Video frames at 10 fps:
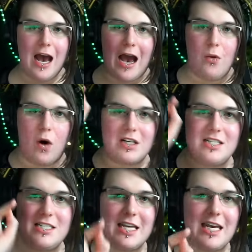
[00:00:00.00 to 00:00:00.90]
I want
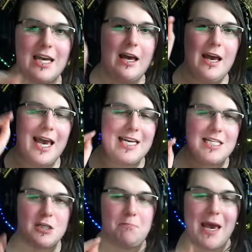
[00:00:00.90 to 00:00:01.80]
to see a
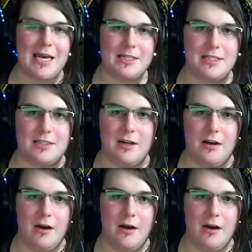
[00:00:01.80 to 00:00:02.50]
space